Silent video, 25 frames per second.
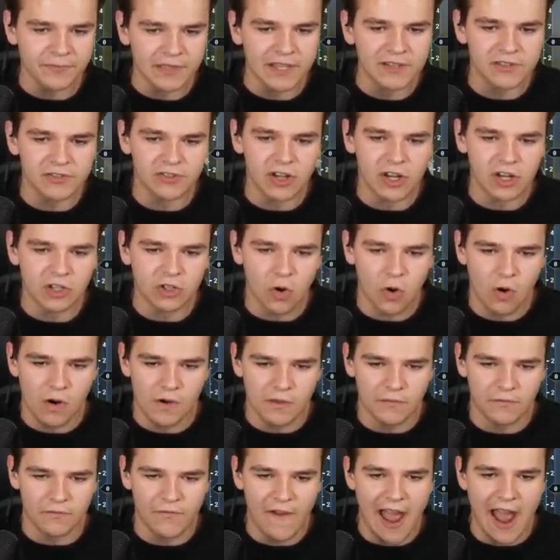Let's just ignore
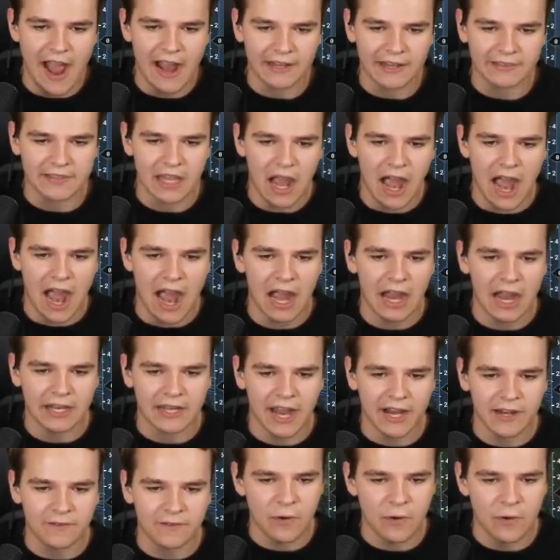the fact that I
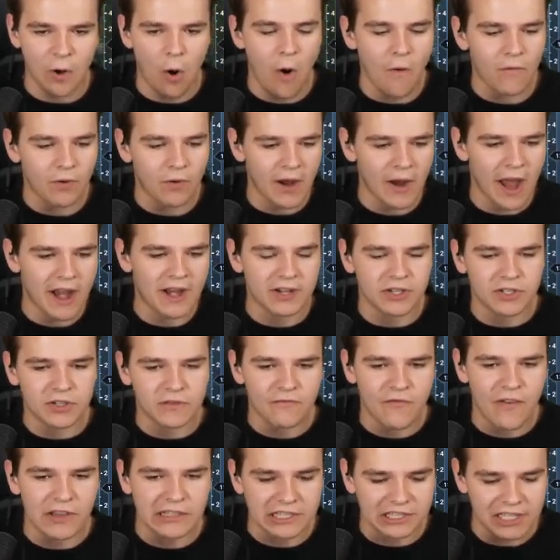of overran
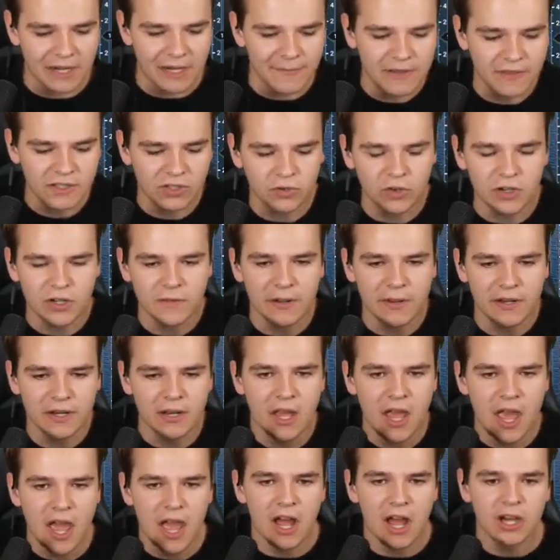into a village. I mean, this could have
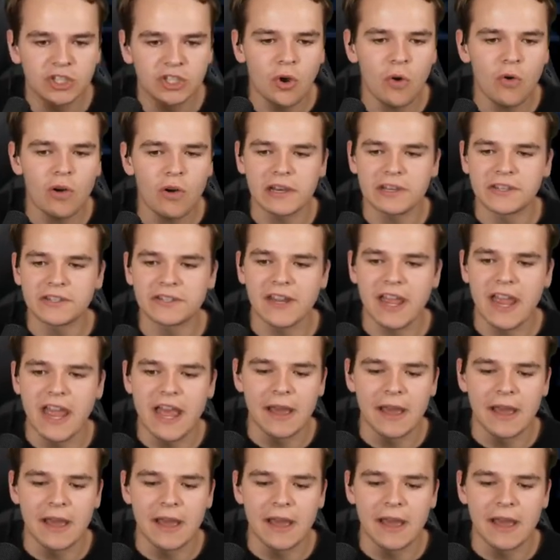been a total.